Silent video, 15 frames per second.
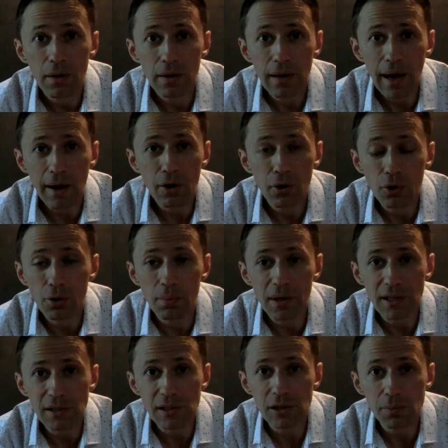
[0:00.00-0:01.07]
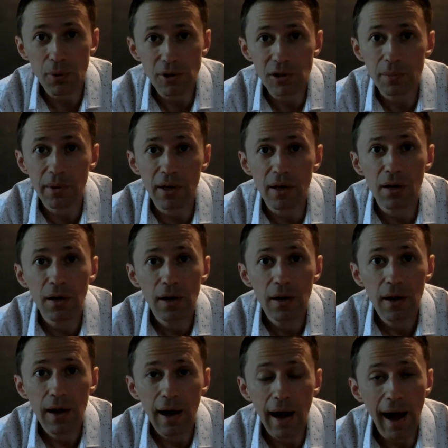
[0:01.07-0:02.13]
Not cool, because it's supposed to be a
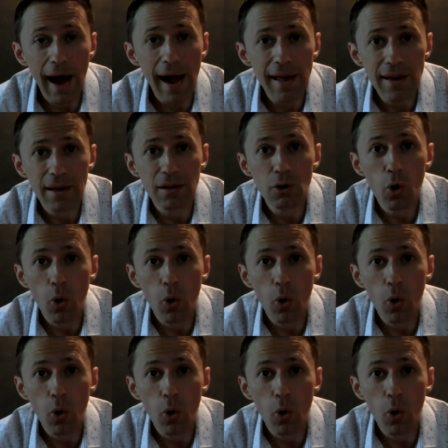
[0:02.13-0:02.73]
high-end